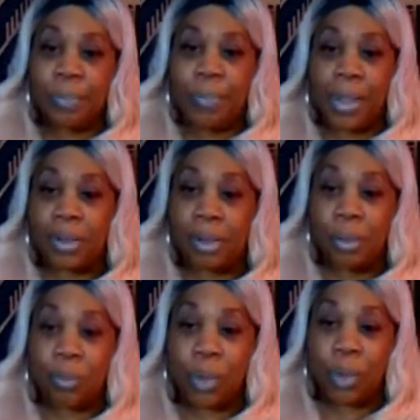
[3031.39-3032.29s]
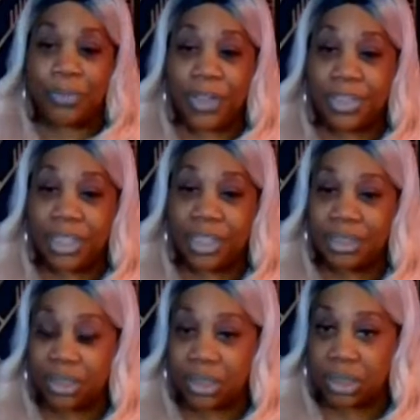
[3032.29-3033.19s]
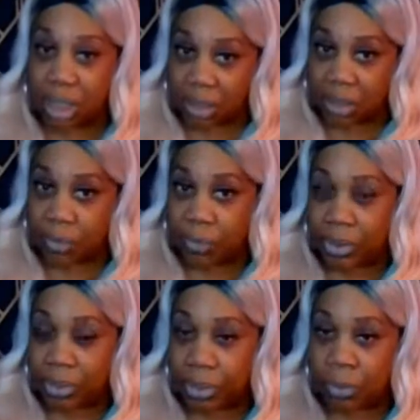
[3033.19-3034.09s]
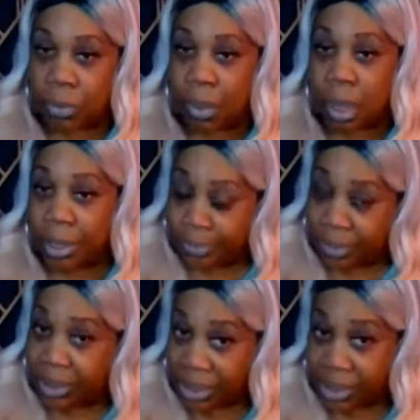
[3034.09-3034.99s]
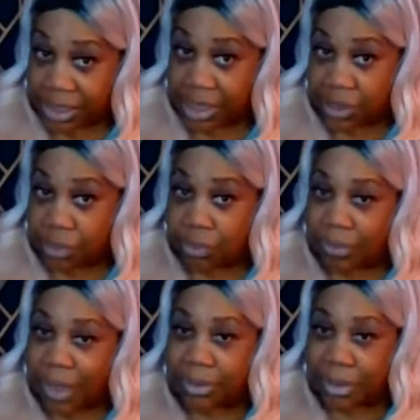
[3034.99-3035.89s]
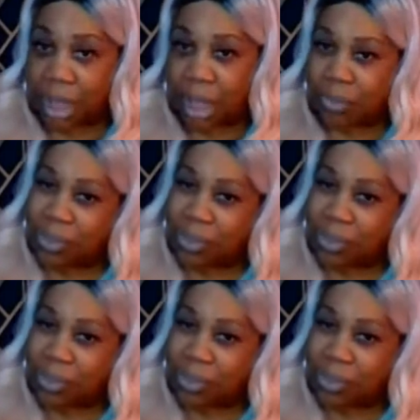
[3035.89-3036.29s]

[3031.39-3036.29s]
But what if he didn't discuss it with you, but he did do the right thing?